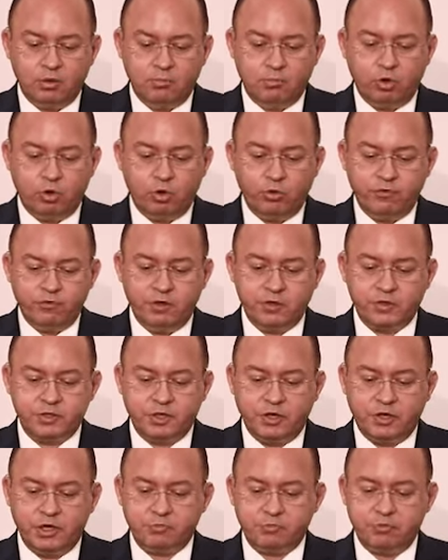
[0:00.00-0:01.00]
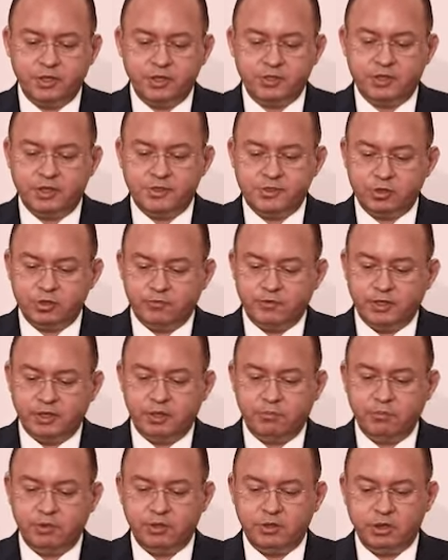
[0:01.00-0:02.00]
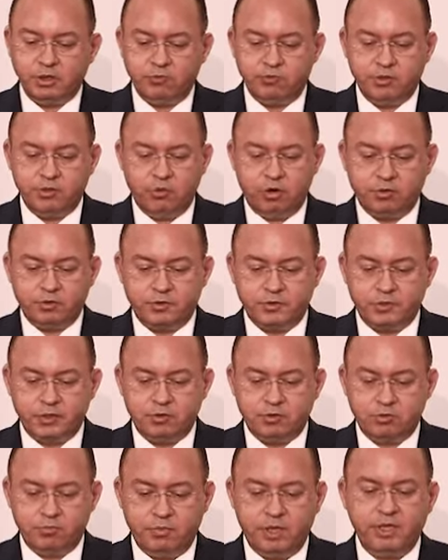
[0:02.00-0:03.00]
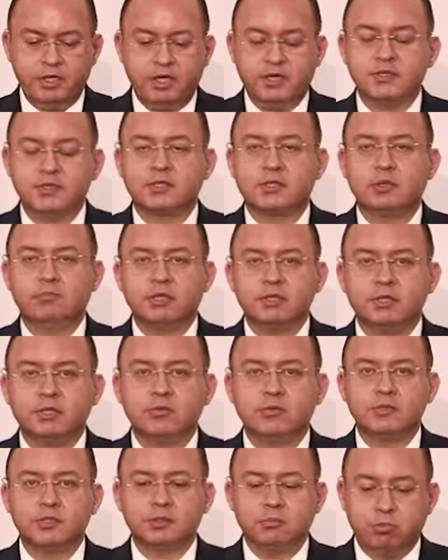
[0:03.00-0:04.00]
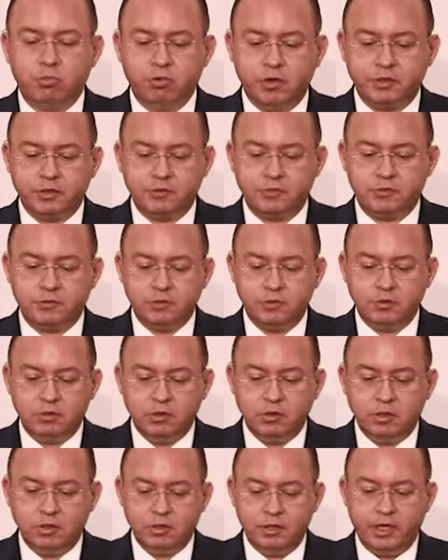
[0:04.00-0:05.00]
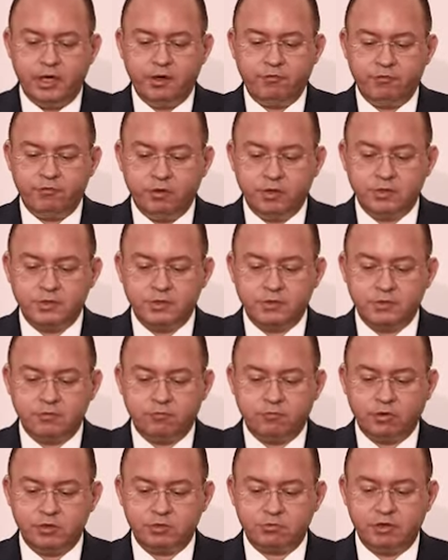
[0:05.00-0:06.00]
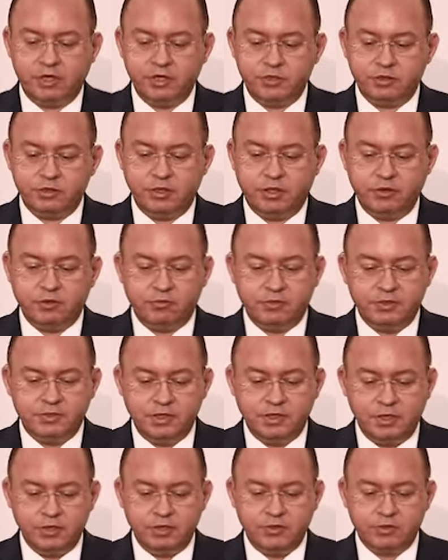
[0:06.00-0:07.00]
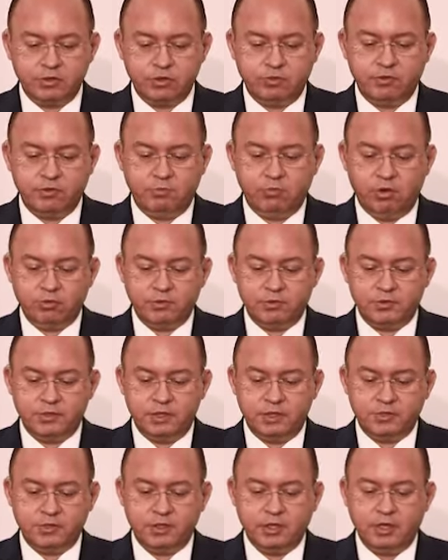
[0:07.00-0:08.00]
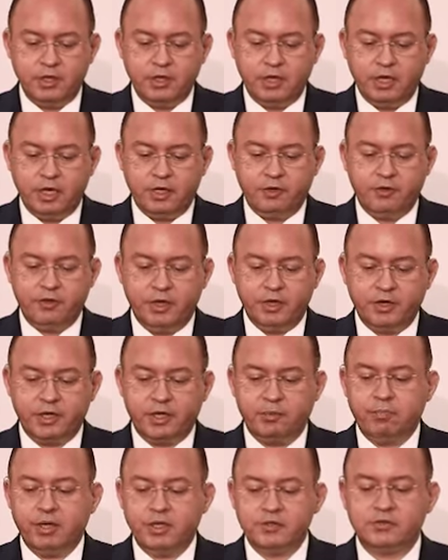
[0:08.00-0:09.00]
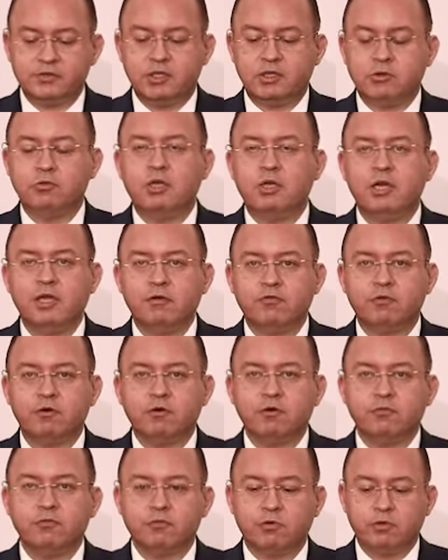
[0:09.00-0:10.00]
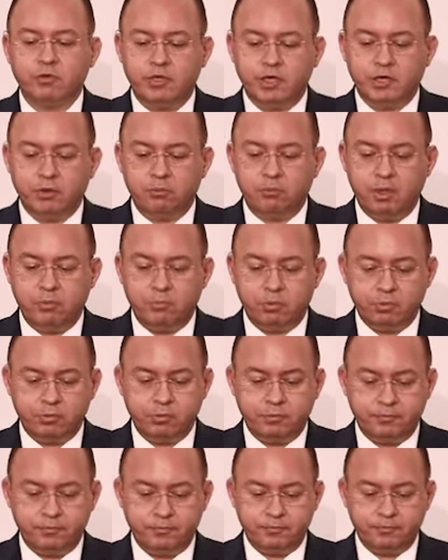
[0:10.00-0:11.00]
Moreover, as current presidency of the Community of Democracies, Romania is committed to support the efforts for strengthening the resilience of democracies and their capacity to deliver for their people.